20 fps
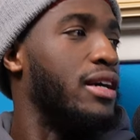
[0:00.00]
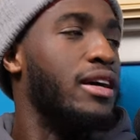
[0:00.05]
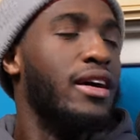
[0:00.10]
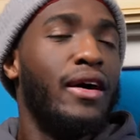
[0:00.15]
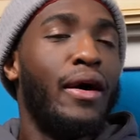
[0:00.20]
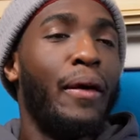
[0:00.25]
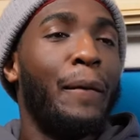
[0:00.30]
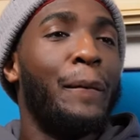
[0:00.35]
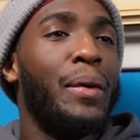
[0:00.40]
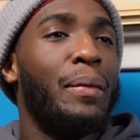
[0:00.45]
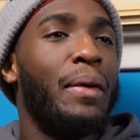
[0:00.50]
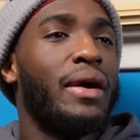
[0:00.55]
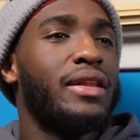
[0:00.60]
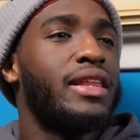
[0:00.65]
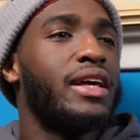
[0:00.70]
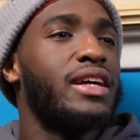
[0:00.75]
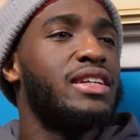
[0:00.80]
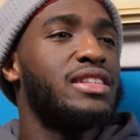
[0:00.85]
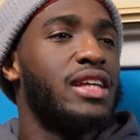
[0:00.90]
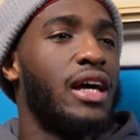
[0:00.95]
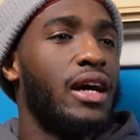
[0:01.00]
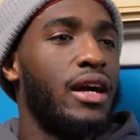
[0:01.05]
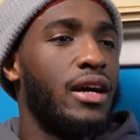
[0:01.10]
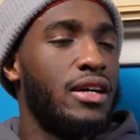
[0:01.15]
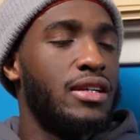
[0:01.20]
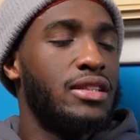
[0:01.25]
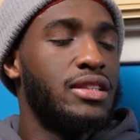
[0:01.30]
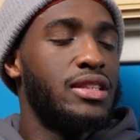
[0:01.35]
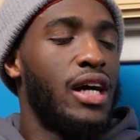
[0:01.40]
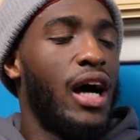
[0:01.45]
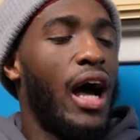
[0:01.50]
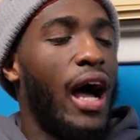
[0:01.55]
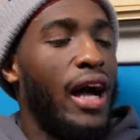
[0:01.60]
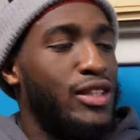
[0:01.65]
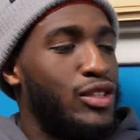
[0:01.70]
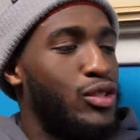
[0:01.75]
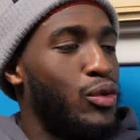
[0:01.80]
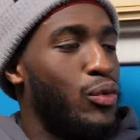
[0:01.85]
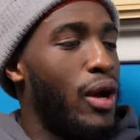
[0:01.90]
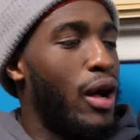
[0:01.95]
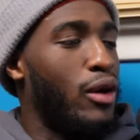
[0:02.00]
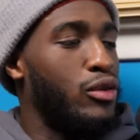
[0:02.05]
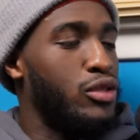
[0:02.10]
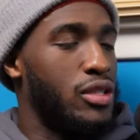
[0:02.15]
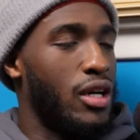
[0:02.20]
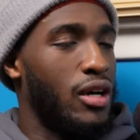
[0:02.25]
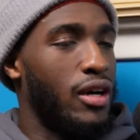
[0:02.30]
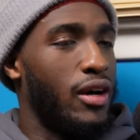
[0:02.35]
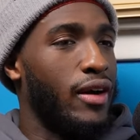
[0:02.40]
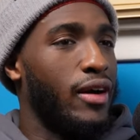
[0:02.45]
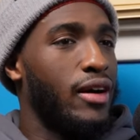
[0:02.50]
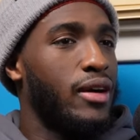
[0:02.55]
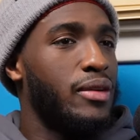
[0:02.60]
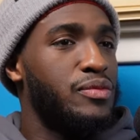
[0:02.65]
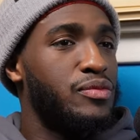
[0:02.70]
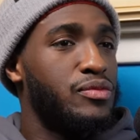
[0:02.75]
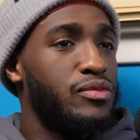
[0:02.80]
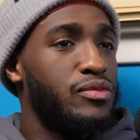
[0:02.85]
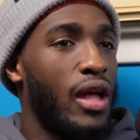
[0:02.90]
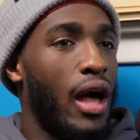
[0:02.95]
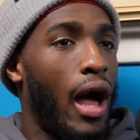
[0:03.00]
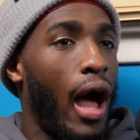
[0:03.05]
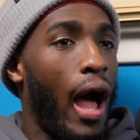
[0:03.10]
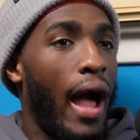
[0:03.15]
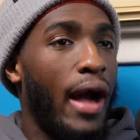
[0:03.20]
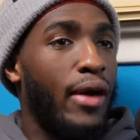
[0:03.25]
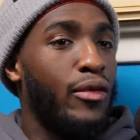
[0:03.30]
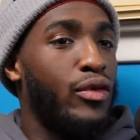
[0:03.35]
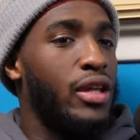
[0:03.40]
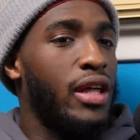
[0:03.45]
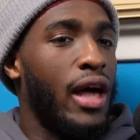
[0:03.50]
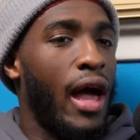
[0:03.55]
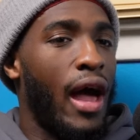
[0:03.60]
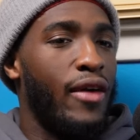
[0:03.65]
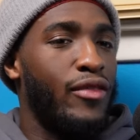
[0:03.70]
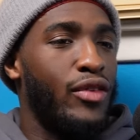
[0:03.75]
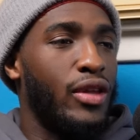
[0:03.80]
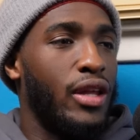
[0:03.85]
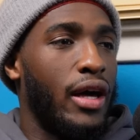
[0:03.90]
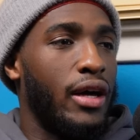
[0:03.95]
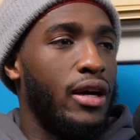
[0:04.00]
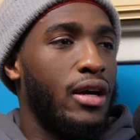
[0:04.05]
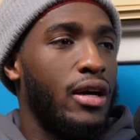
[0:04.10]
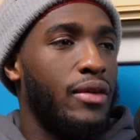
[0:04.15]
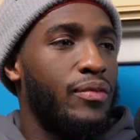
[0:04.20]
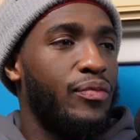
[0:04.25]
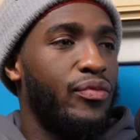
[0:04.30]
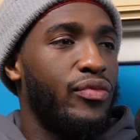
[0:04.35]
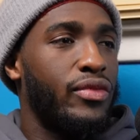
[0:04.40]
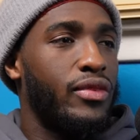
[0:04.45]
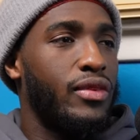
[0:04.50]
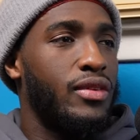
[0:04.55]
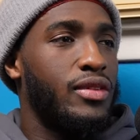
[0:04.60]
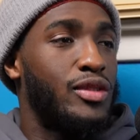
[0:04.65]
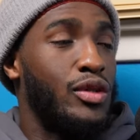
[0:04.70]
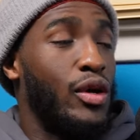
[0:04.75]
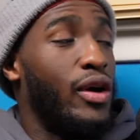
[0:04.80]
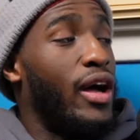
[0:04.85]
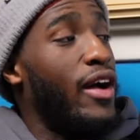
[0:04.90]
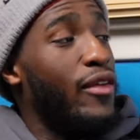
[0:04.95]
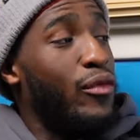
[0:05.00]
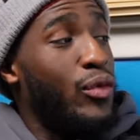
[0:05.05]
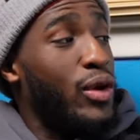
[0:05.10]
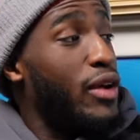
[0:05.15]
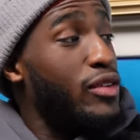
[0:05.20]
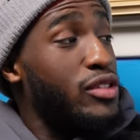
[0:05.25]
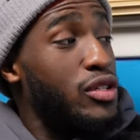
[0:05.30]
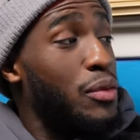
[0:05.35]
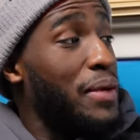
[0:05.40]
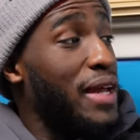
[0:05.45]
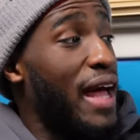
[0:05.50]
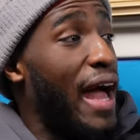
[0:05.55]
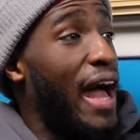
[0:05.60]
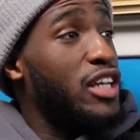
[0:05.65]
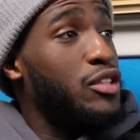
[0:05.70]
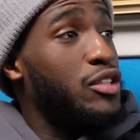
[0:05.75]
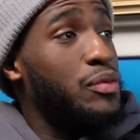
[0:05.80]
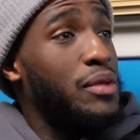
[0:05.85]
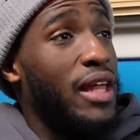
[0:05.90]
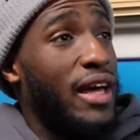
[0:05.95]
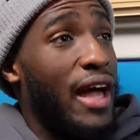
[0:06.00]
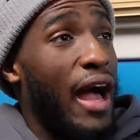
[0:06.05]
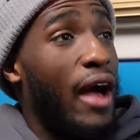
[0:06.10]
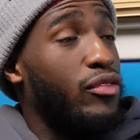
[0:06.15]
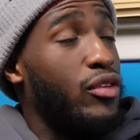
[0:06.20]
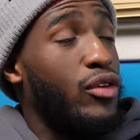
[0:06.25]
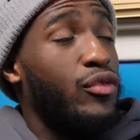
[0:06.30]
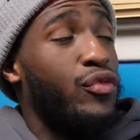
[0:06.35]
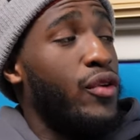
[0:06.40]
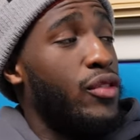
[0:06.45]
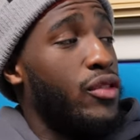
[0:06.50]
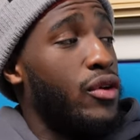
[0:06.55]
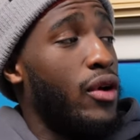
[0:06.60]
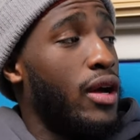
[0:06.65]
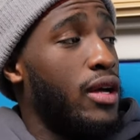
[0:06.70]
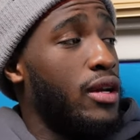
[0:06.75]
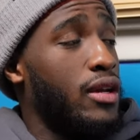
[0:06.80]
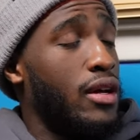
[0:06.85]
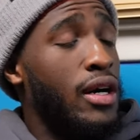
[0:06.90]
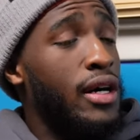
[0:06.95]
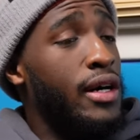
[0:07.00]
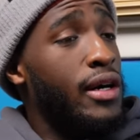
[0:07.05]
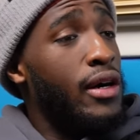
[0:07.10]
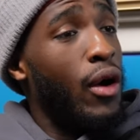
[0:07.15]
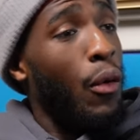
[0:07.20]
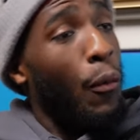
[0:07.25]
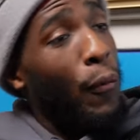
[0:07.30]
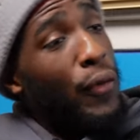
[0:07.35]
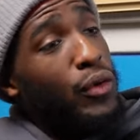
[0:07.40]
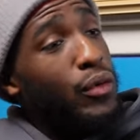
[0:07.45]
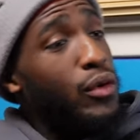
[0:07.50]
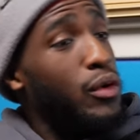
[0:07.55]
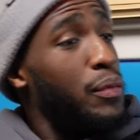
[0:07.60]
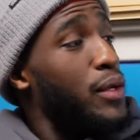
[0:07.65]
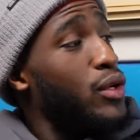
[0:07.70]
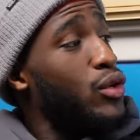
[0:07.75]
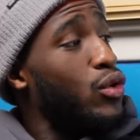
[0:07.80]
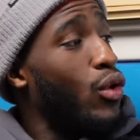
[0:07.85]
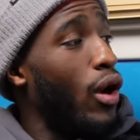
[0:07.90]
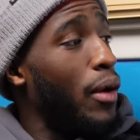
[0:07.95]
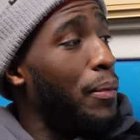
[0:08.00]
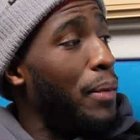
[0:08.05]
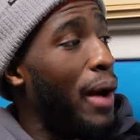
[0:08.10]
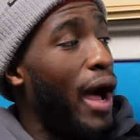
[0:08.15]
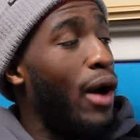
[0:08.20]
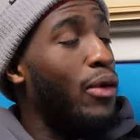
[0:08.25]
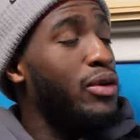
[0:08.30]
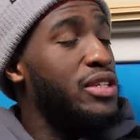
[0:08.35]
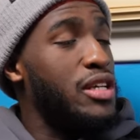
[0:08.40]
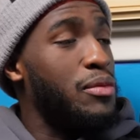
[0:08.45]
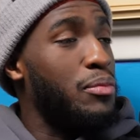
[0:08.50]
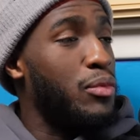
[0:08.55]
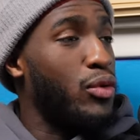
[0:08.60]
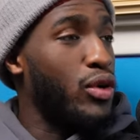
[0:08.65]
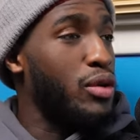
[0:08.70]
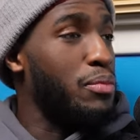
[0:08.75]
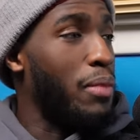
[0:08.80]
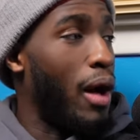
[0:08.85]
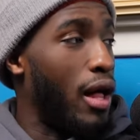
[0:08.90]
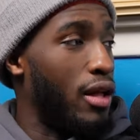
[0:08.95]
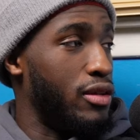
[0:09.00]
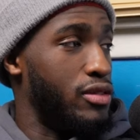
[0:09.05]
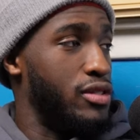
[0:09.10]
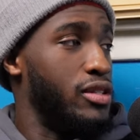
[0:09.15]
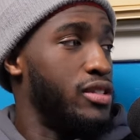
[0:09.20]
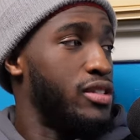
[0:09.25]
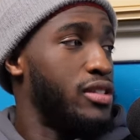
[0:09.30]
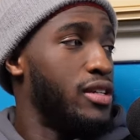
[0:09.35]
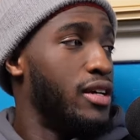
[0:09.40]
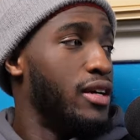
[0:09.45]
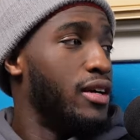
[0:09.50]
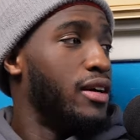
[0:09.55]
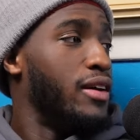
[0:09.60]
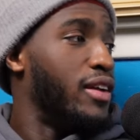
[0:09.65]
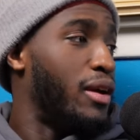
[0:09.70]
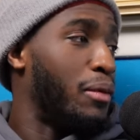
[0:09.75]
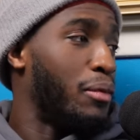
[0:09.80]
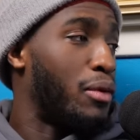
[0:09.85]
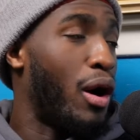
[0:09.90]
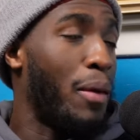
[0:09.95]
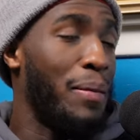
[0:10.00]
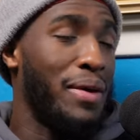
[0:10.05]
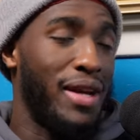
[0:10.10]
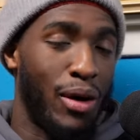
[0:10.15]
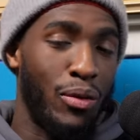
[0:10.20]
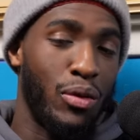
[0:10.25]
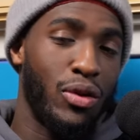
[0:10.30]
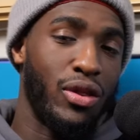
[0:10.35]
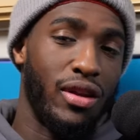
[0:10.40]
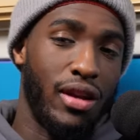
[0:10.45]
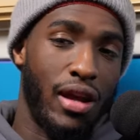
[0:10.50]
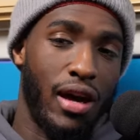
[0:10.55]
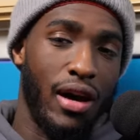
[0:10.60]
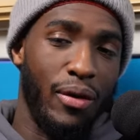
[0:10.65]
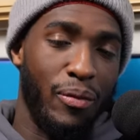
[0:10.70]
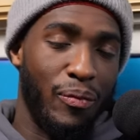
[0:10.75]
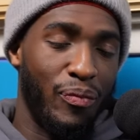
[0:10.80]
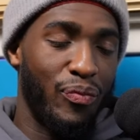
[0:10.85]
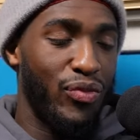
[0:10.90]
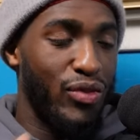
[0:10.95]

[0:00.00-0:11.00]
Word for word: Yeah, yeah. But my thing is, like, all right, so when I was younger, I didn't really have, like, so whenever somebody asked me, like, after the fifth grade, what do you want to be when you grow up? I always said marine biologist, and I'm coming out with it now.